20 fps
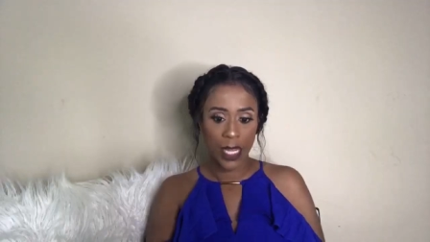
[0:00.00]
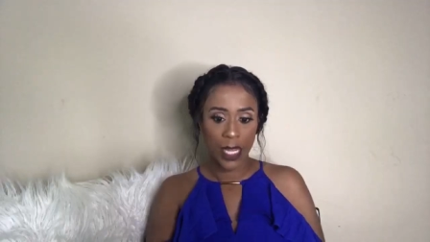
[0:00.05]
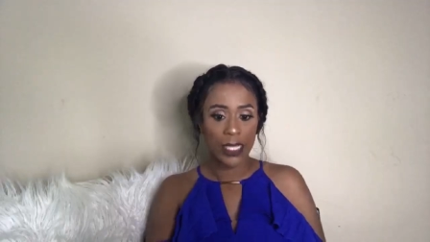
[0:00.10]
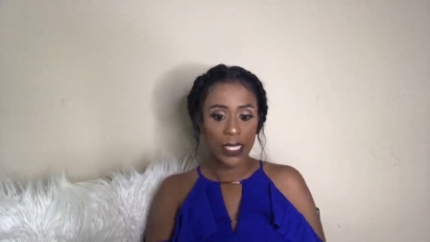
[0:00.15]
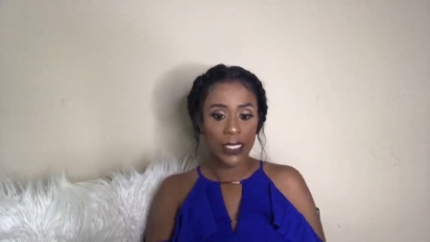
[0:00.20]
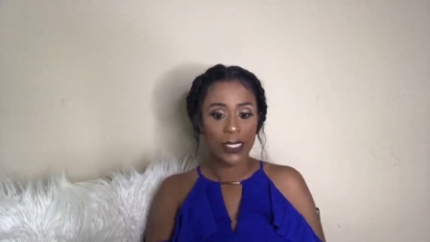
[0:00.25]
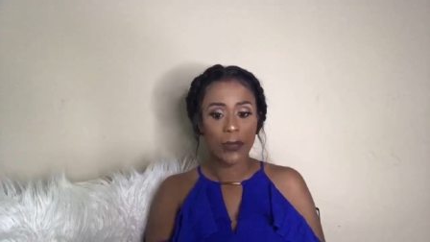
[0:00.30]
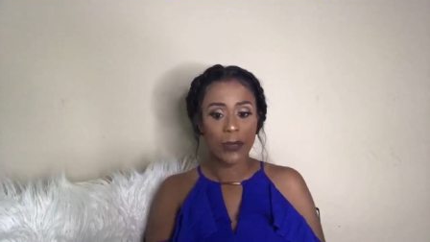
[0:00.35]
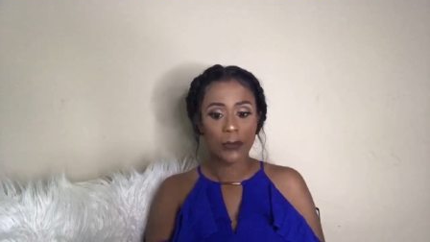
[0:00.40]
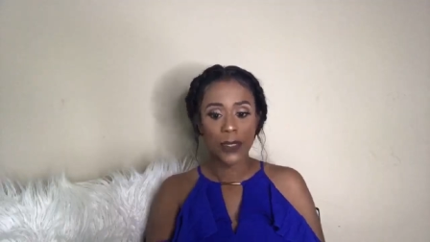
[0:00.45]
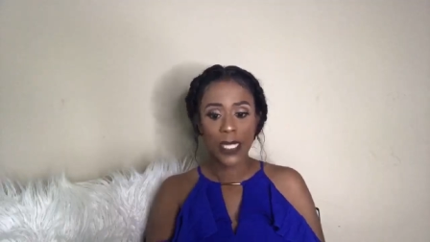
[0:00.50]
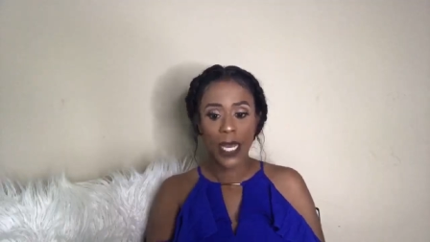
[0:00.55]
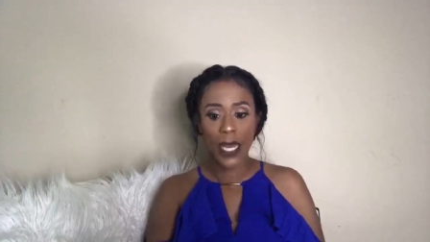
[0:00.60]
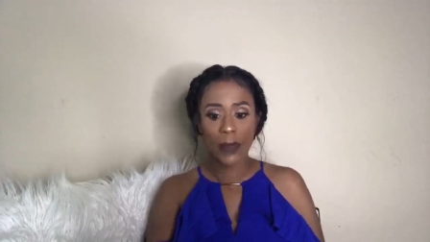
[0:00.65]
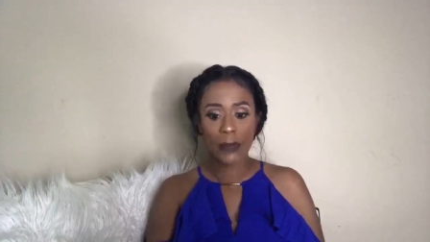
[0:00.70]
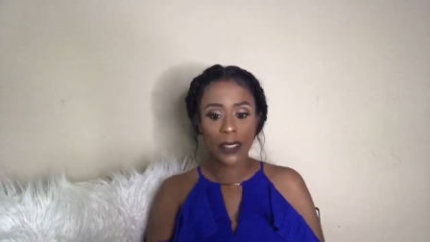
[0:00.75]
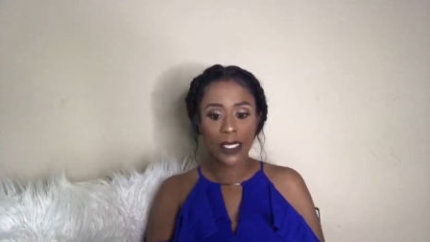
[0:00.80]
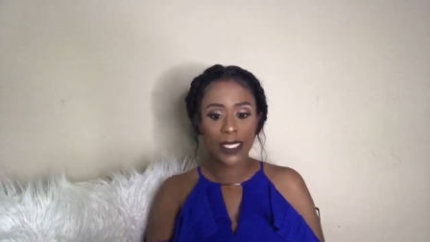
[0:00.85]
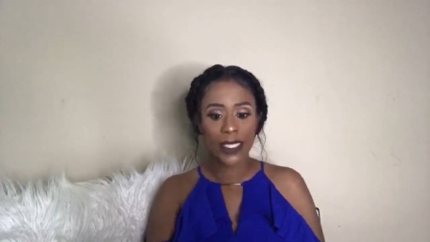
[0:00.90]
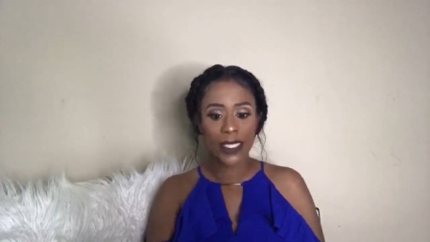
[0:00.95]

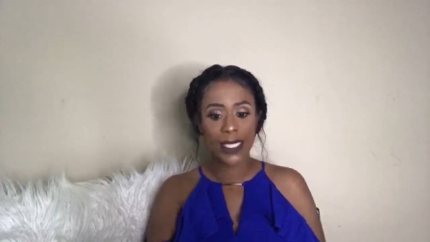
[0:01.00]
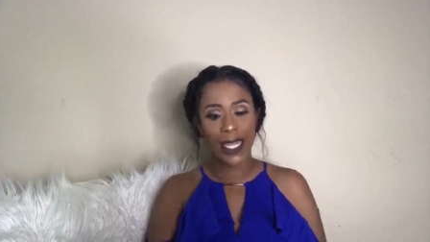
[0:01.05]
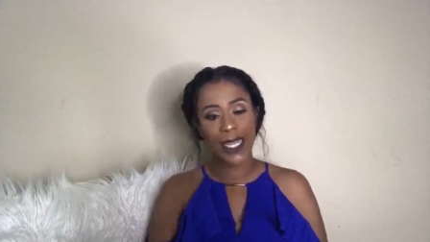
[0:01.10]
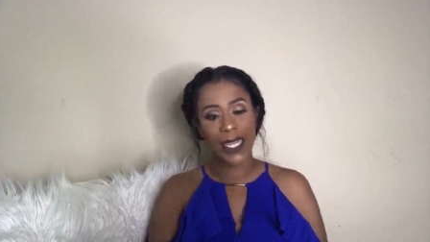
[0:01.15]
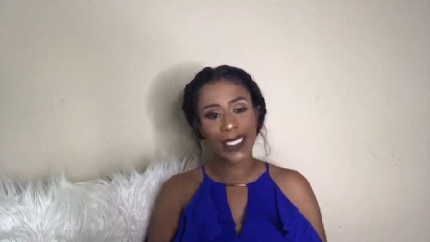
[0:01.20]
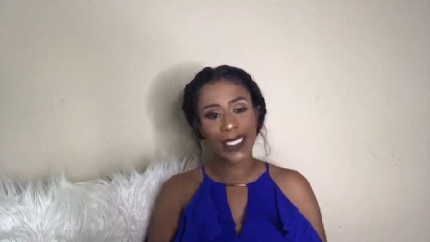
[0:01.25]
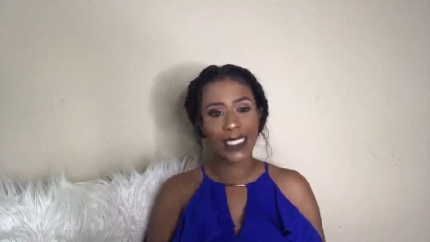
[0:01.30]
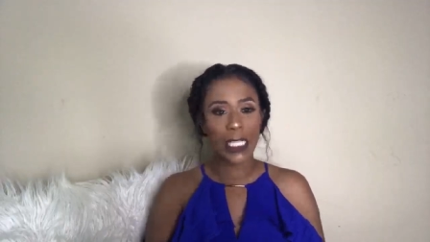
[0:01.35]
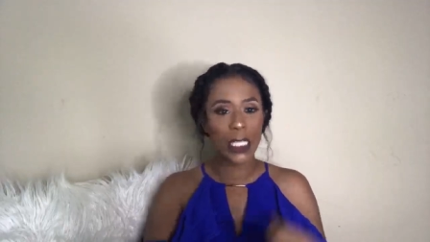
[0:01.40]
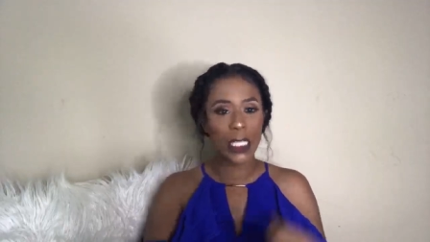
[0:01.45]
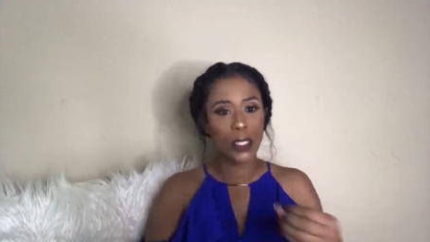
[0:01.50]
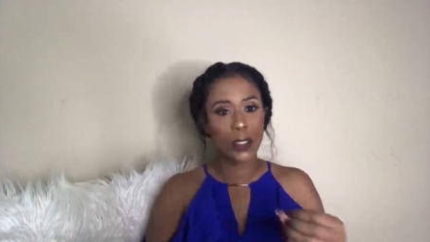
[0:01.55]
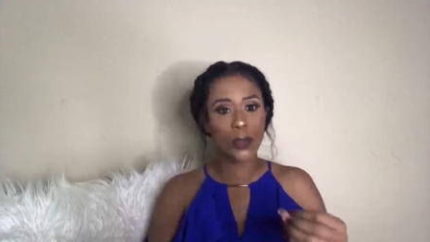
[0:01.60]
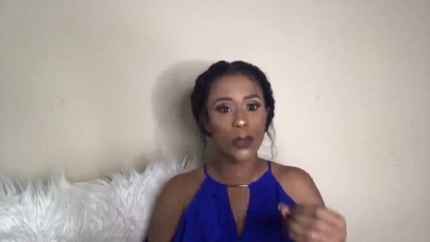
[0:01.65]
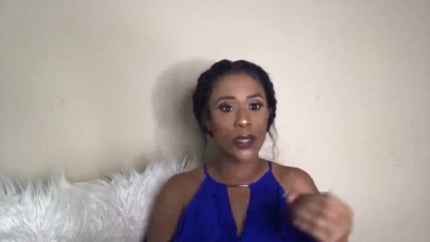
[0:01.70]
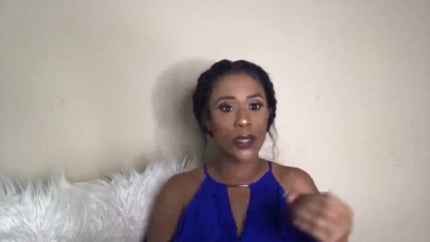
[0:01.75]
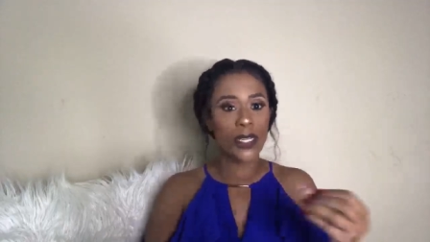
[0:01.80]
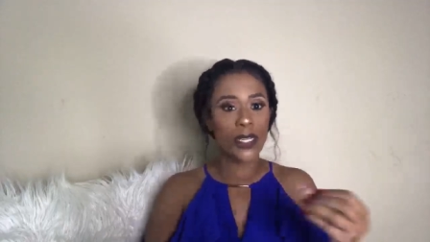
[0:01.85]
Sometimes it takes a little